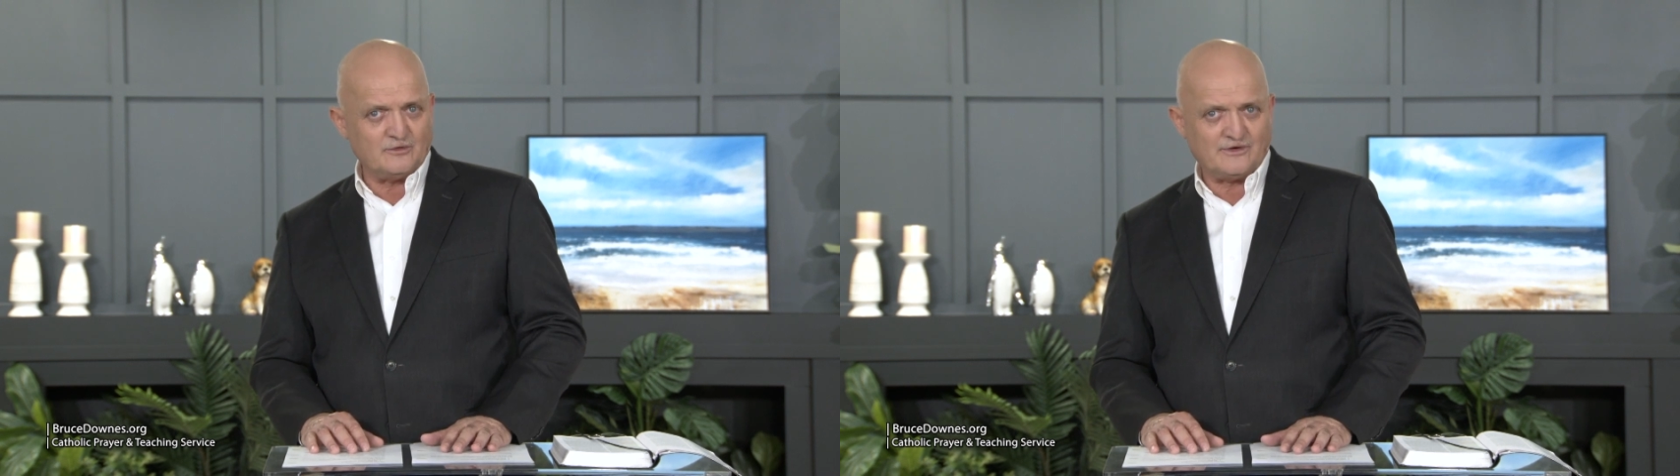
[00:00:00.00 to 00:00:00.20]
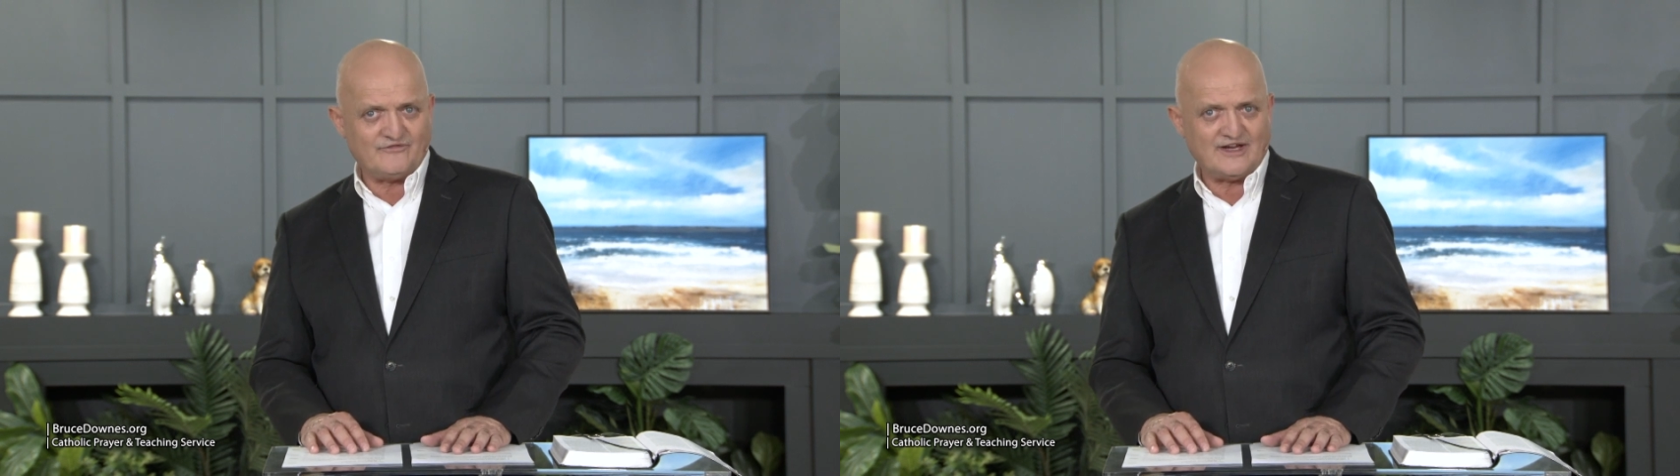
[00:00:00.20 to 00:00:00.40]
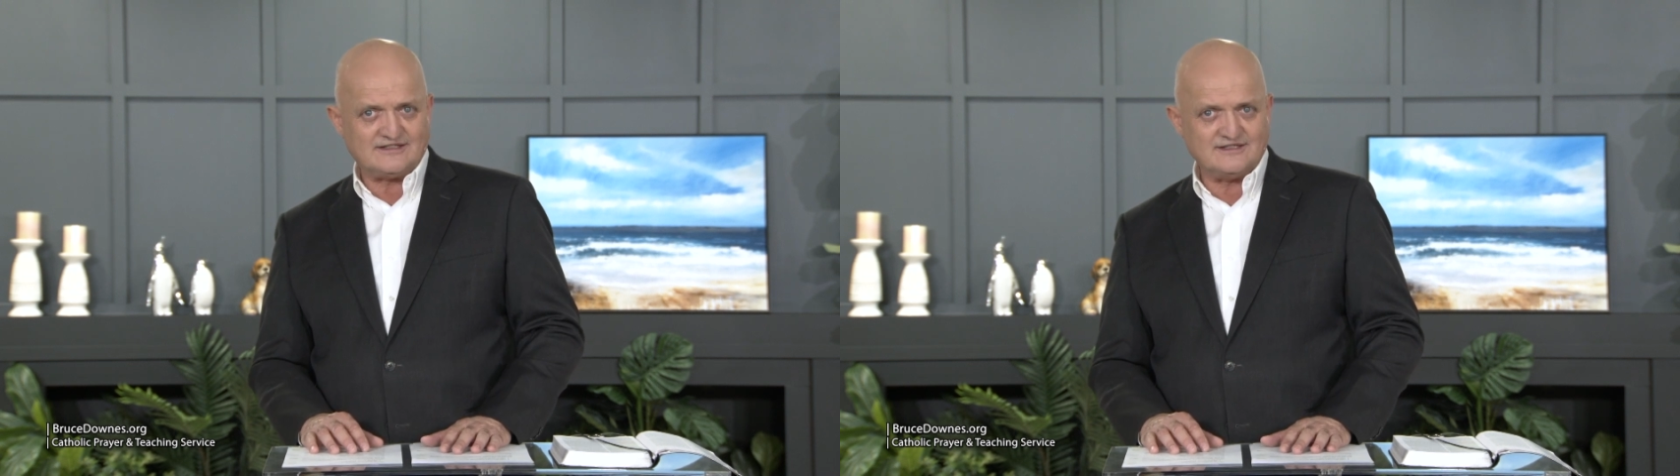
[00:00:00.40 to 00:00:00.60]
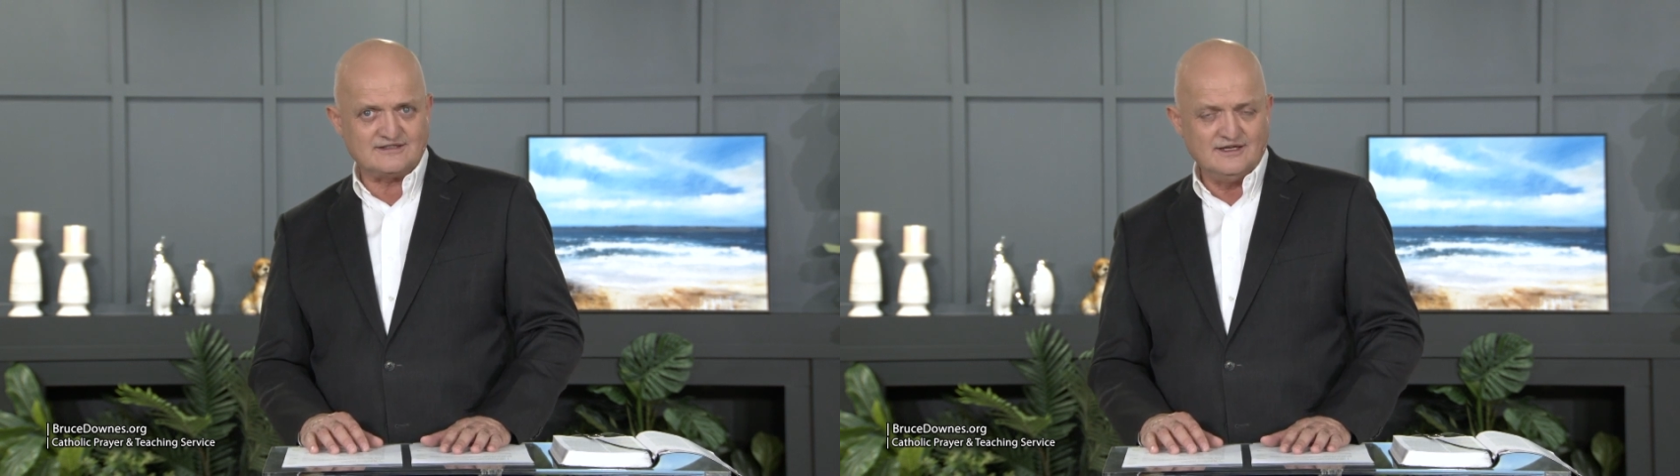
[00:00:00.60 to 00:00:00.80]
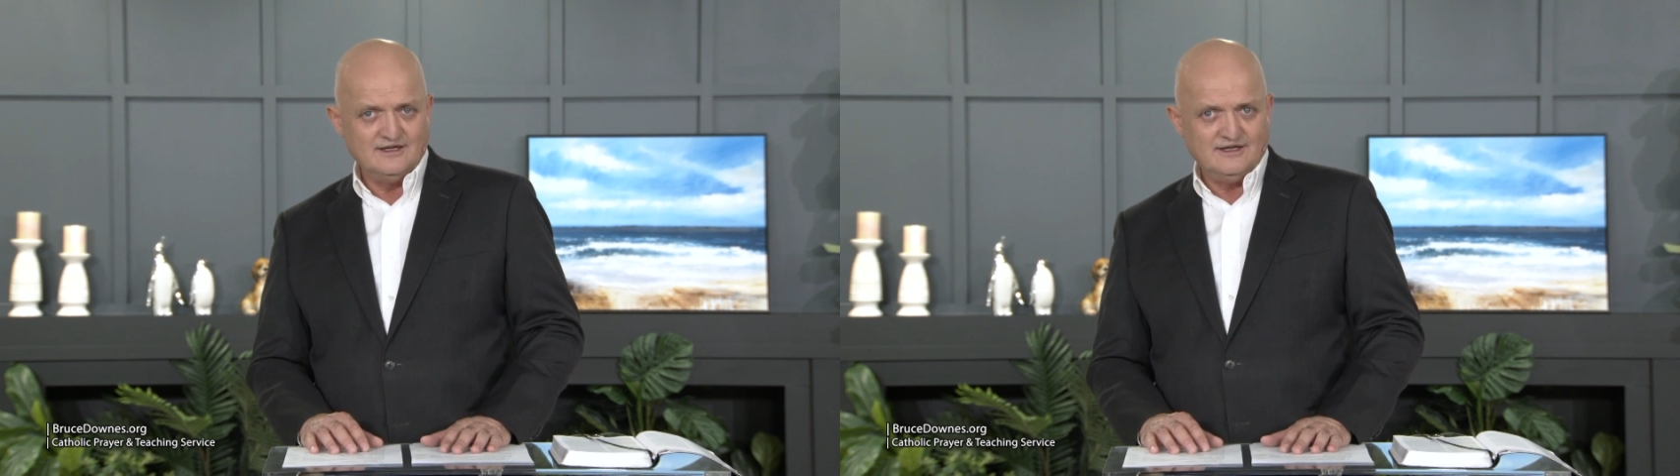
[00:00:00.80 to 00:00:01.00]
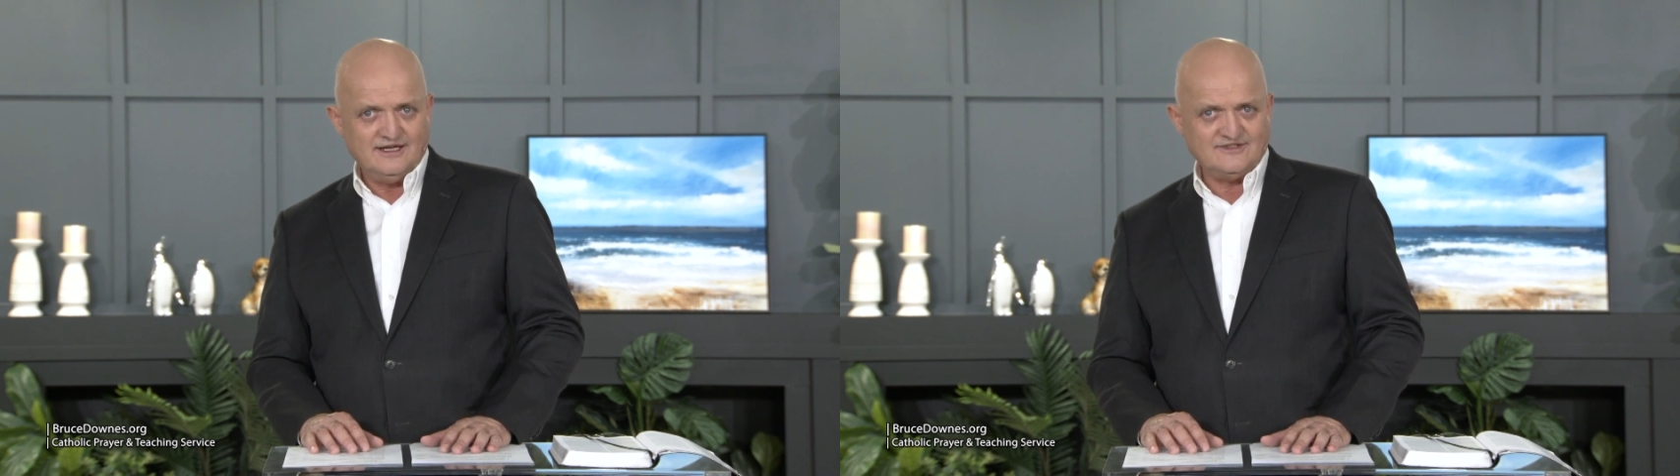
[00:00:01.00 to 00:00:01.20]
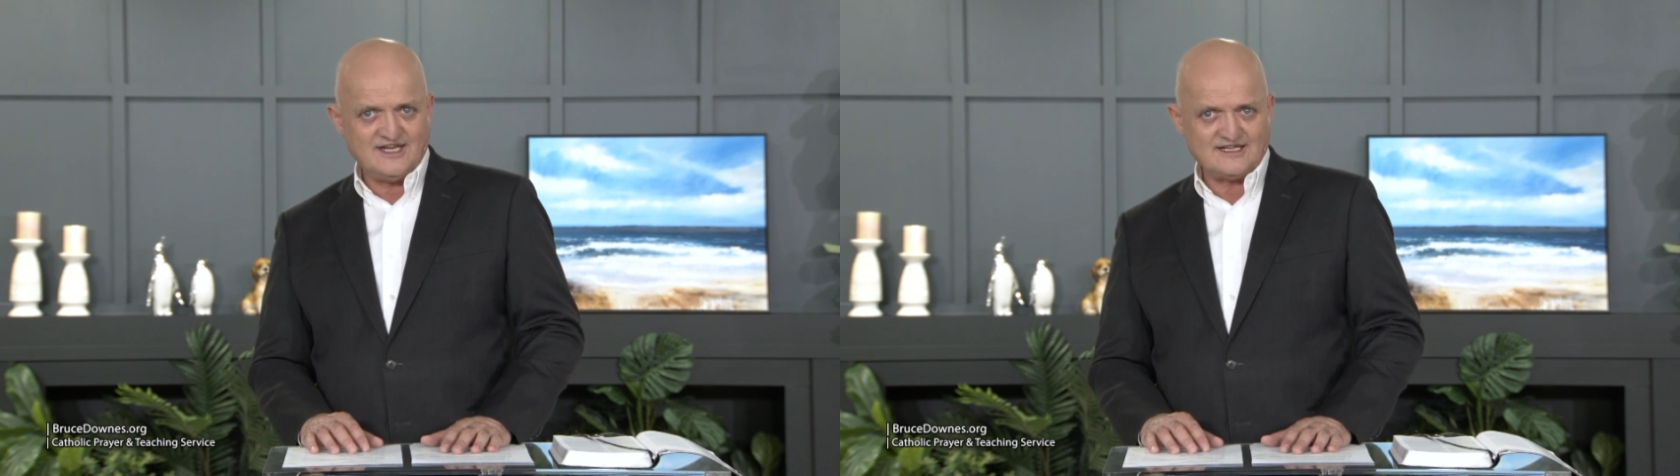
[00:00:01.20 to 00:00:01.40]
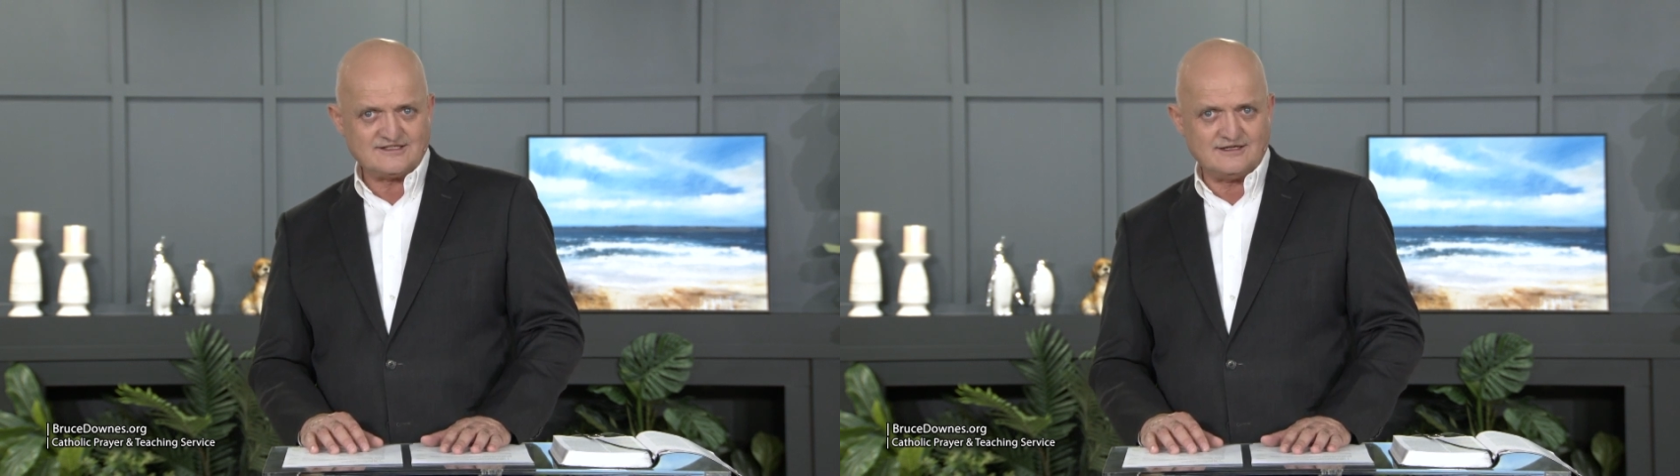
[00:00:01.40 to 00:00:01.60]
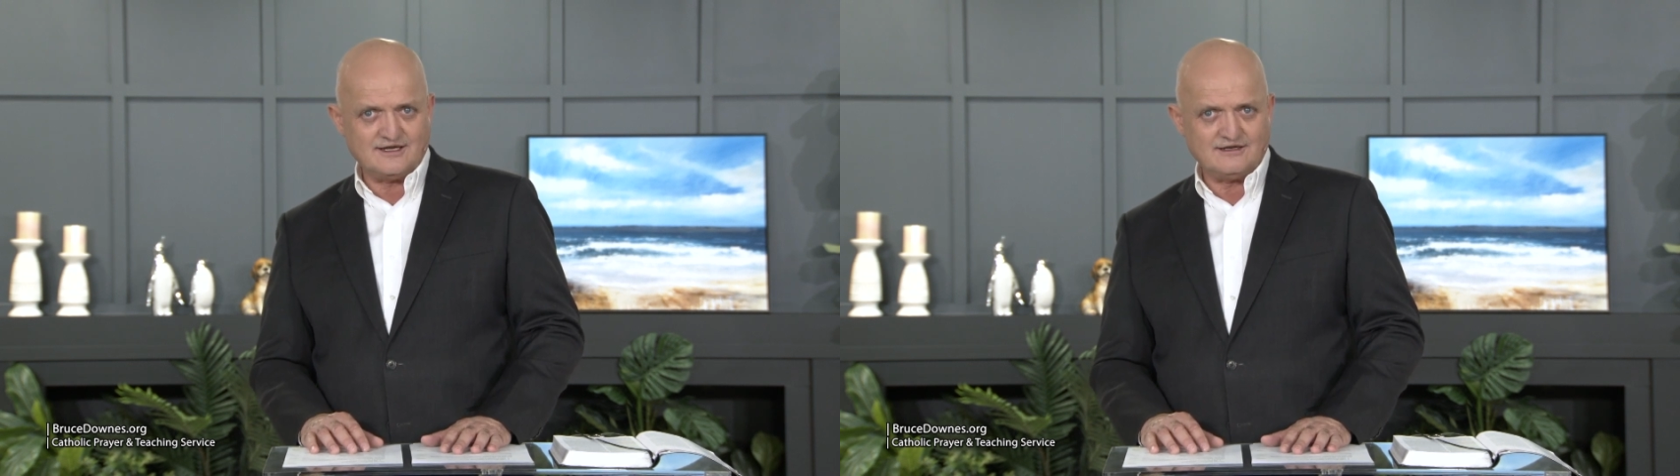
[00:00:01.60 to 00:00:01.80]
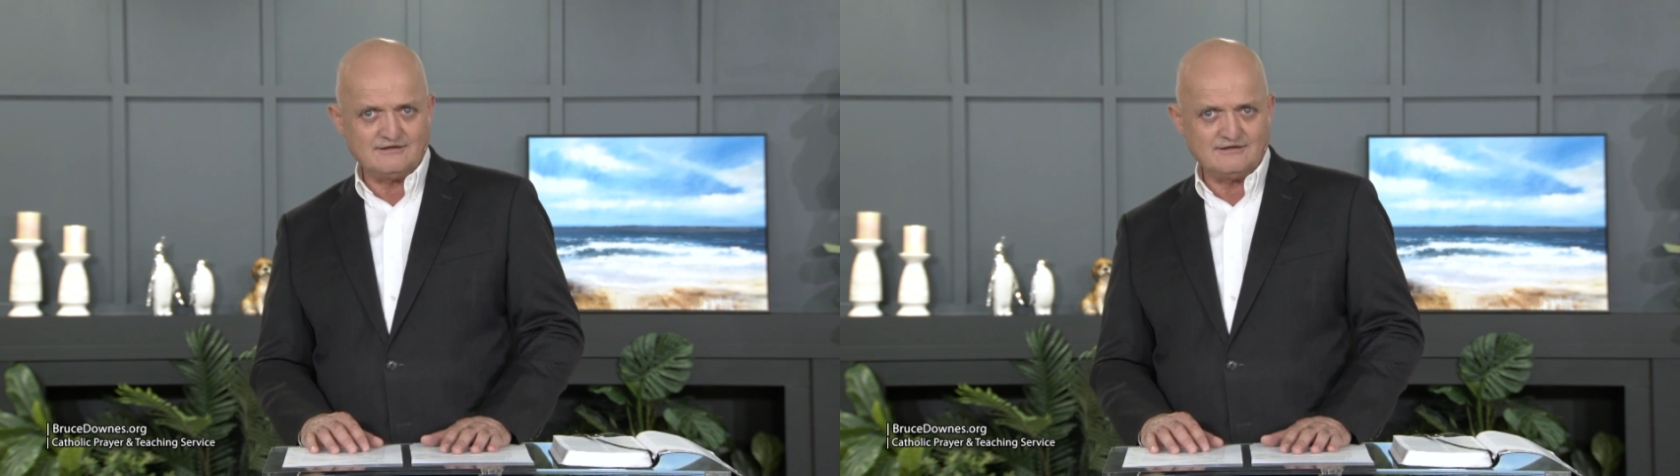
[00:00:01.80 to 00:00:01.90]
affect his, his destiny.